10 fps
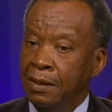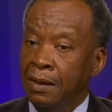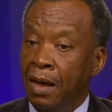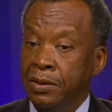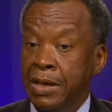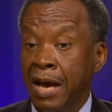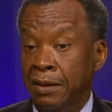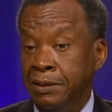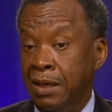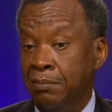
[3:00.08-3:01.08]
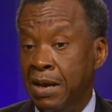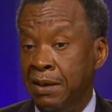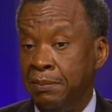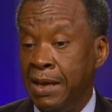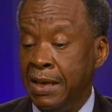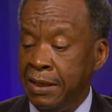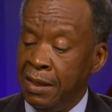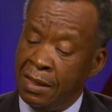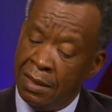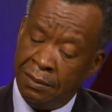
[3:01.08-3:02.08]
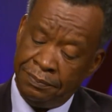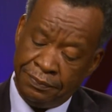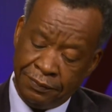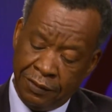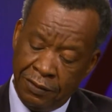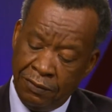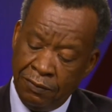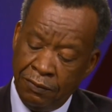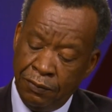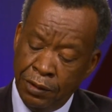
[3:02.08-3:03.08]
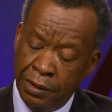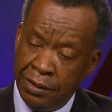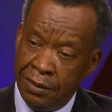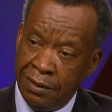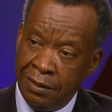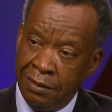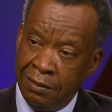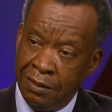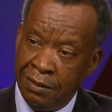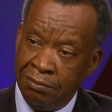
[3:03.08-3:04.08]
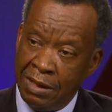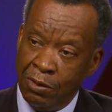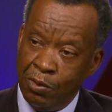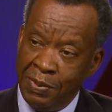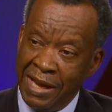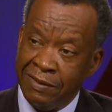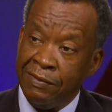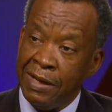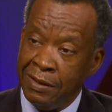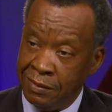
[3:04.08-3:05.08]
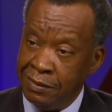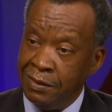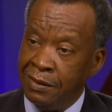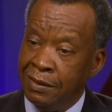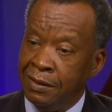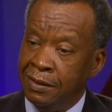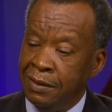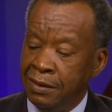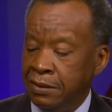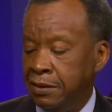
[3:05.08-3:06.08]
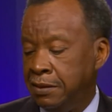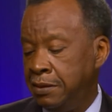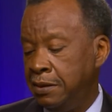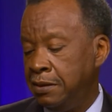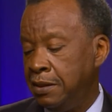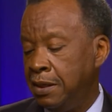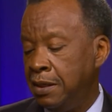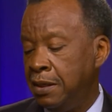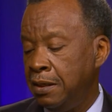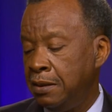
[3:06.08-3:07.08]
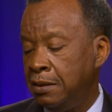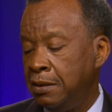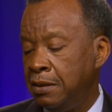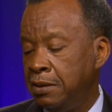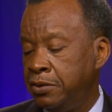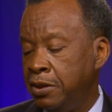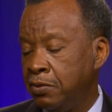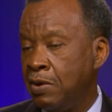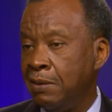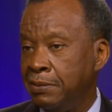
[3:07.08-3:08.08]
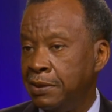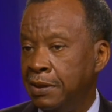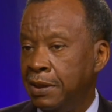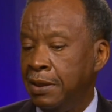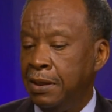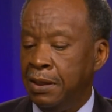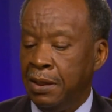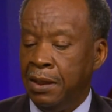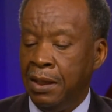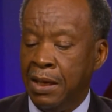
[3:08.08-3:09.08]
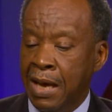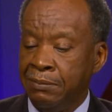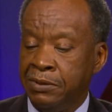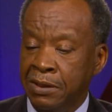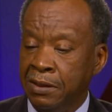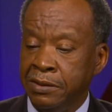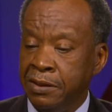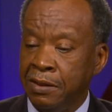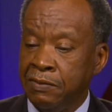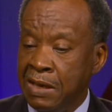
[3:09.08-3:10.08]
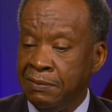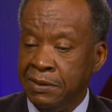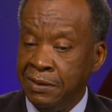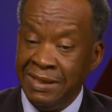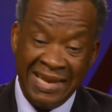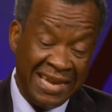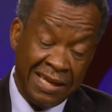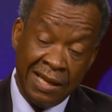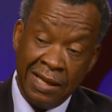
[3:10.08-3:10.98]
Oh, yeah. My root, my whole background is sharecropper. Mm-hmm. And I'm still a sharecropper today.